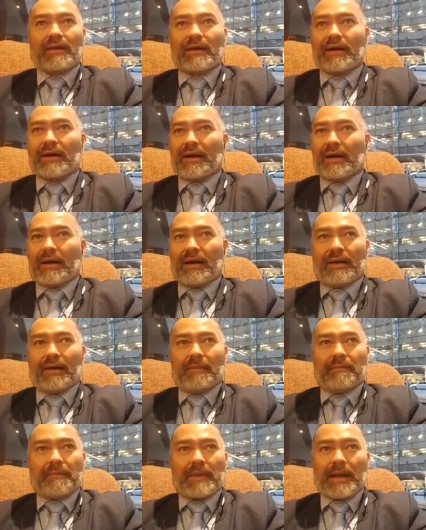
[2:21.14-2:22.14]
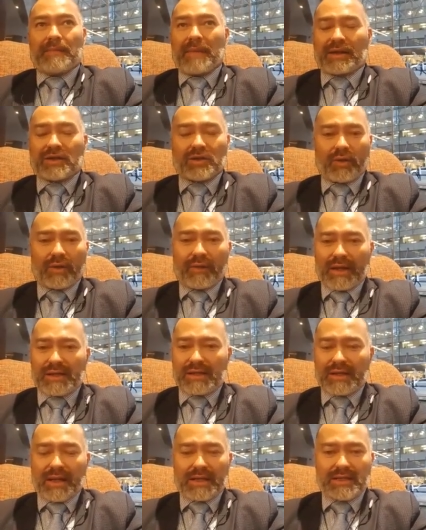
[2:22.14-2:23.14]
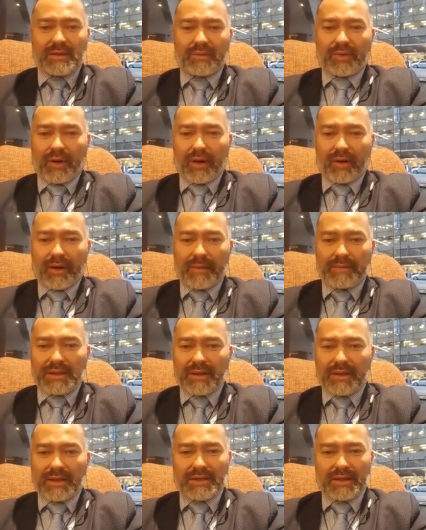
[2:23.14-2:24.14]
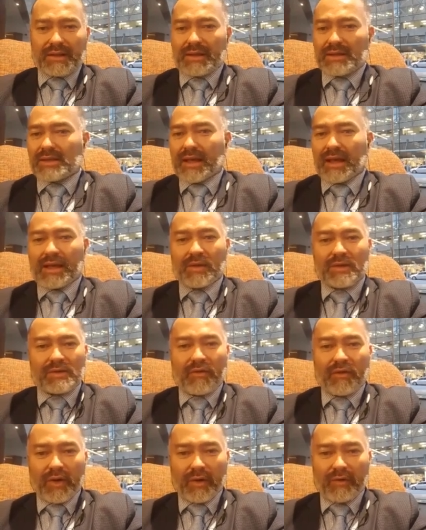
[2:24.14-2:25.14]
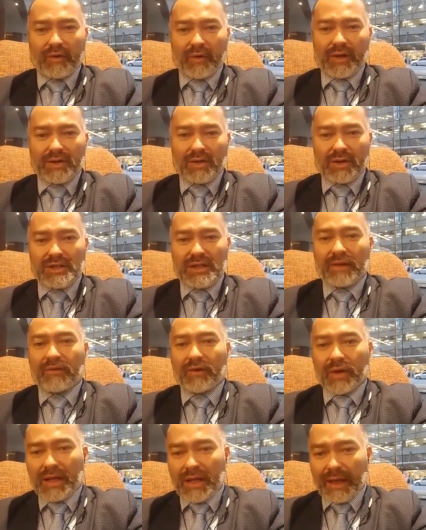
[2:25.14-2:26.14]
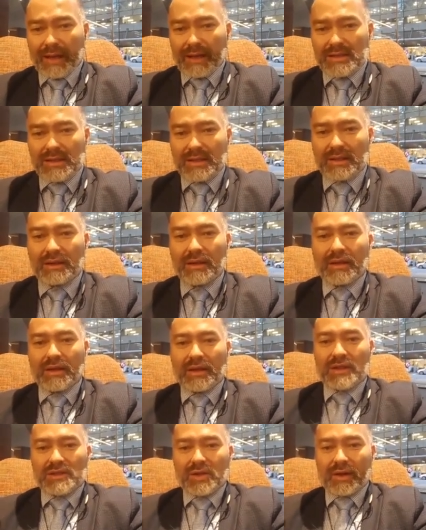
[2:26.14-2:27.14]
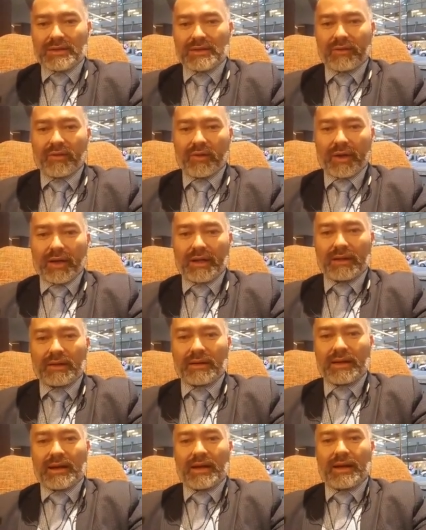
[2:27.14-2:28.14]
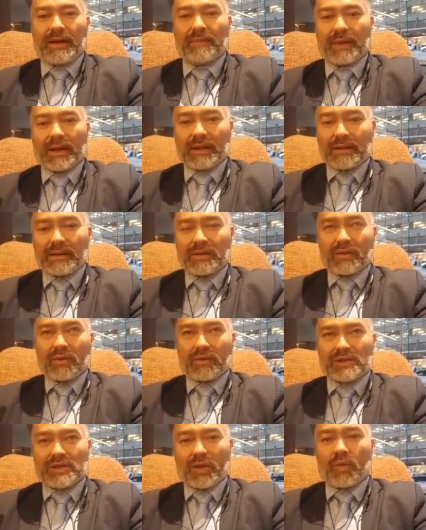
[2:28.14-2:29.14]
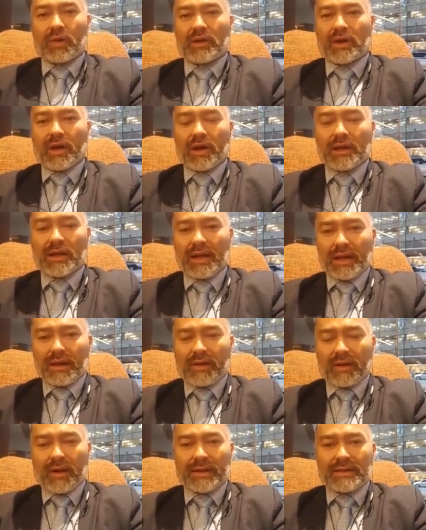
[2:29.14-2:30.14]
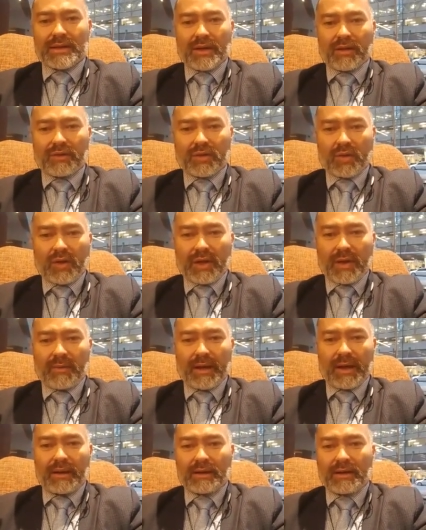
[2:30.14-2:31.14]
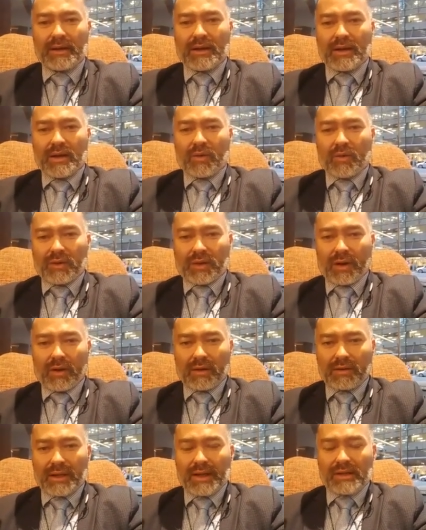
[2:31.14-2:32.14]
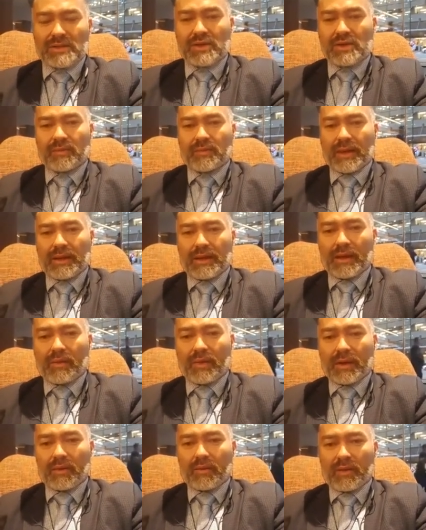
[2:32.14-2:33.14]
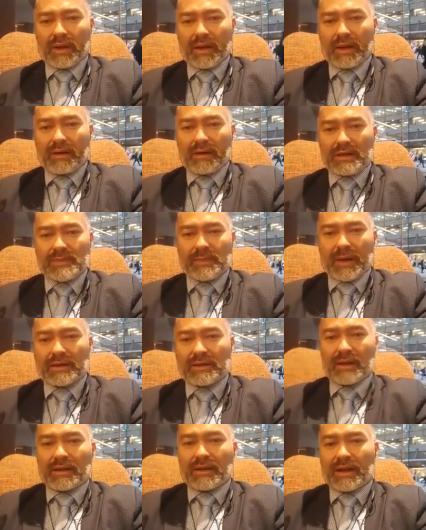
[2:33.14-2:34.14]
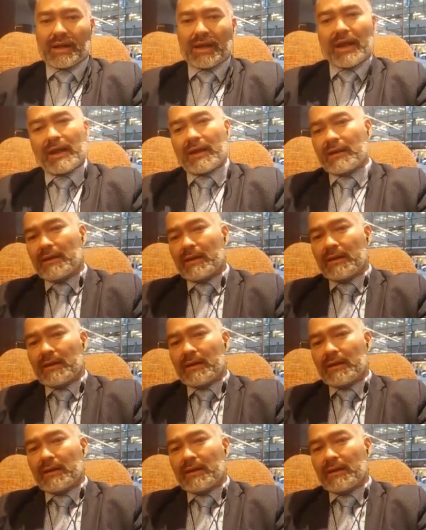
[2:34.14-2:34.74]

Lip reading: and mandatory vaccination programs and things like this. And he was very, very dodgy, very cagey, tried to avoid it, and also wouldn't go near the idea of talking about what the lockdowns could be that we are expecting. Again,